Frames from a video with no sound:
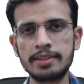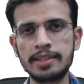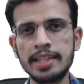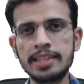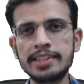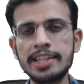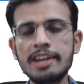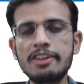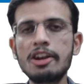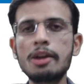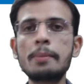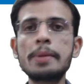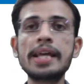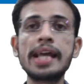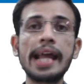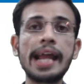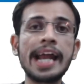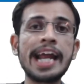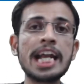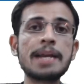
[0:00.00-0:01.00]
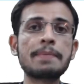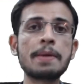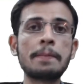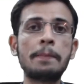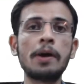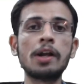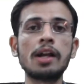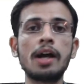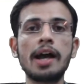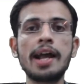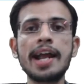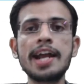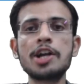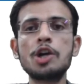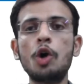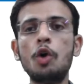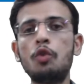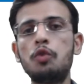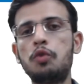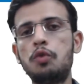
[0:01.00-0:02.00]
then there will be 8 people
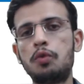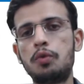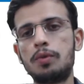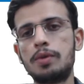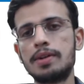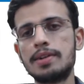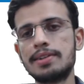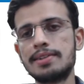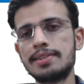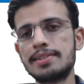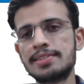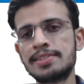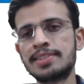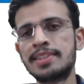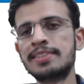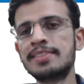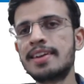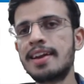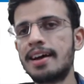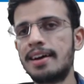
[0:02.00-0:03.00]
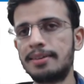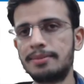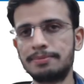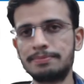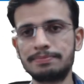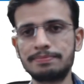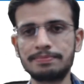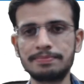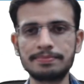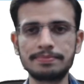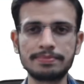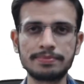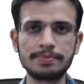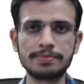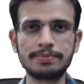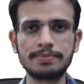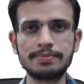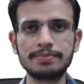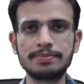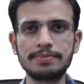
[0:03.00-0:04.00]
ahead of Sandra,
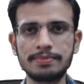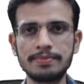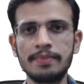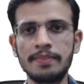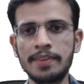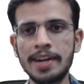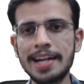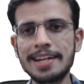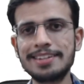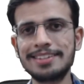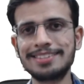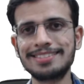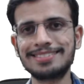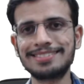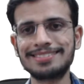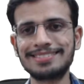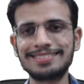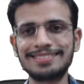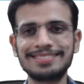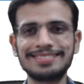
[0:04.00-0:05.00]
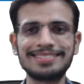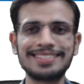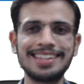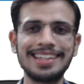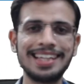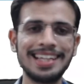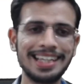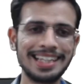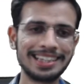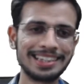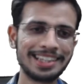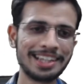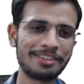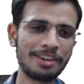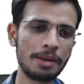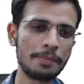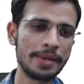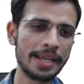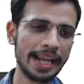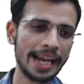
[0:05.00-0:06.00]
right? There
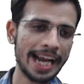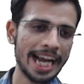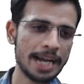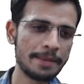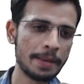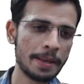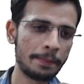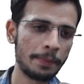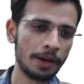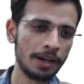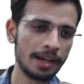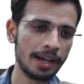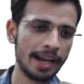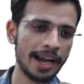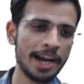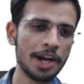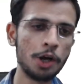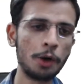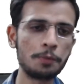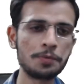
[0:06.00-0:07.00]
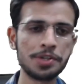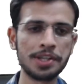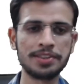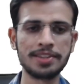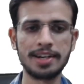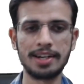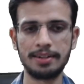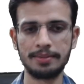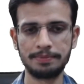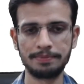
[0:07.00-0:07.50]
will be 8 people ahead of Sandra.